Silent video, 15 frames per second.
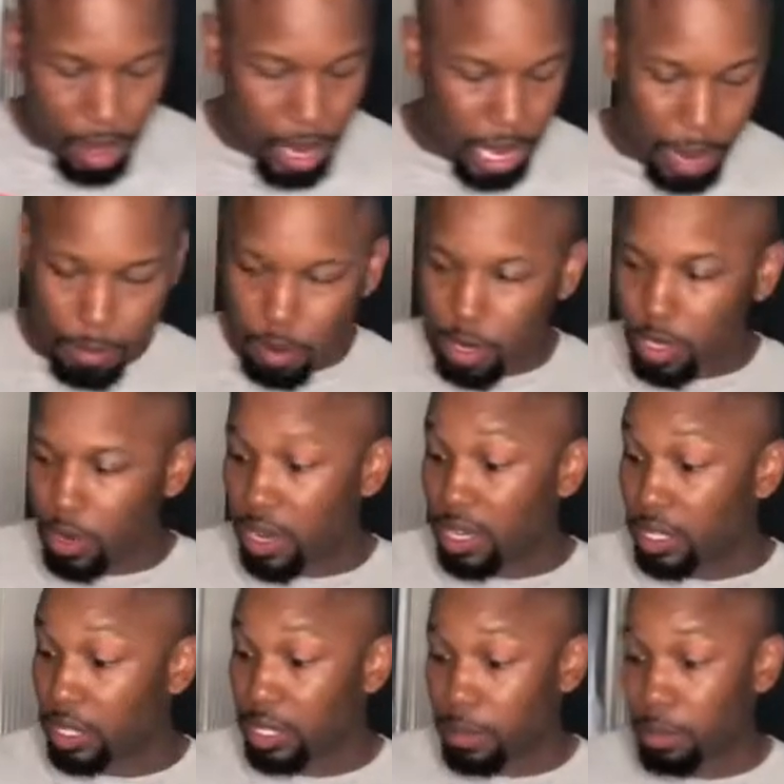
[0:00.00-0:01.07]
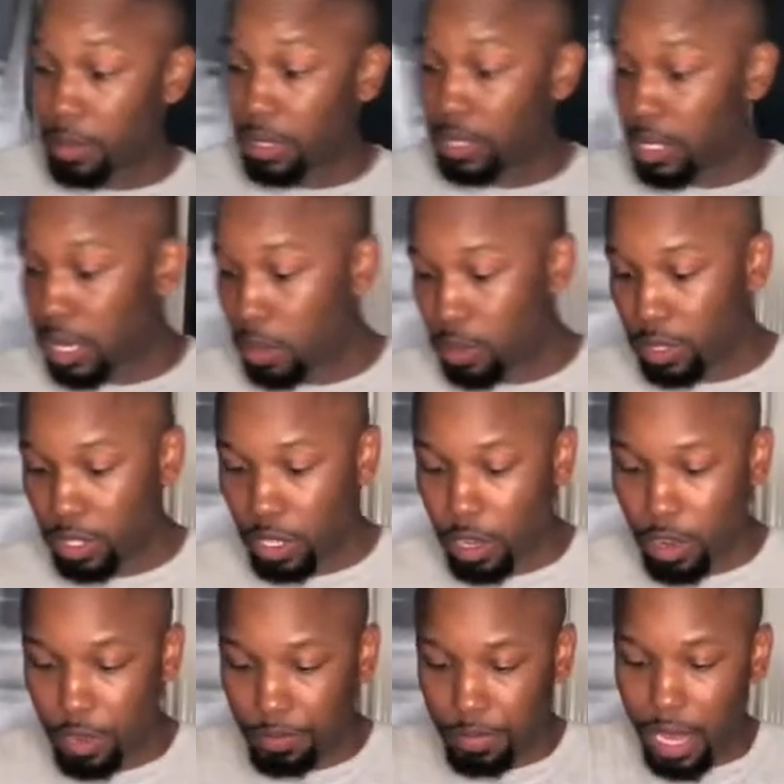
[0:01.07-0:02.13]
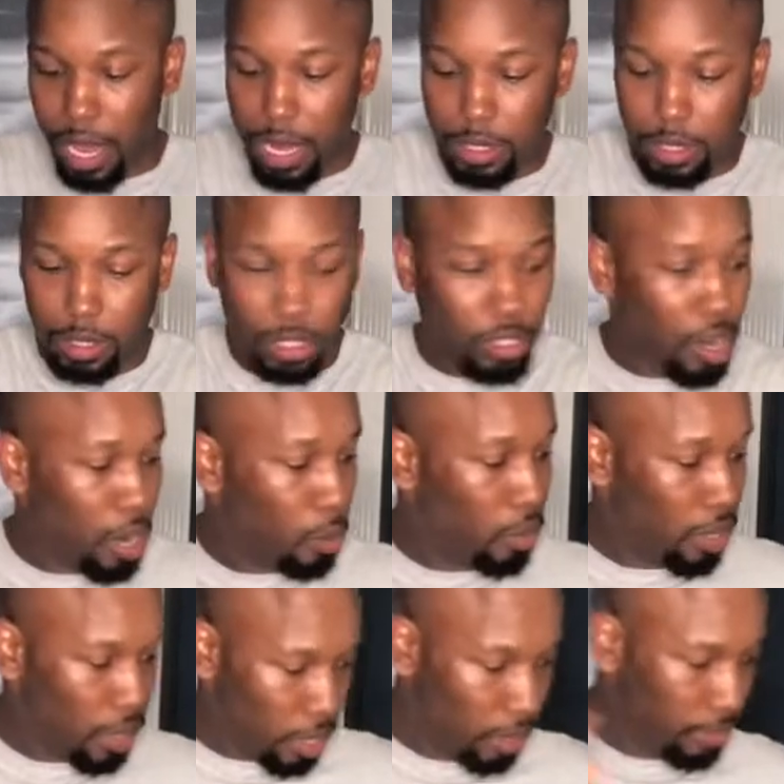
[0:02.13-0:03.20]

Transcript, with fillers: and I'm going to go ahead and assemble my sandwich. So, I like to start with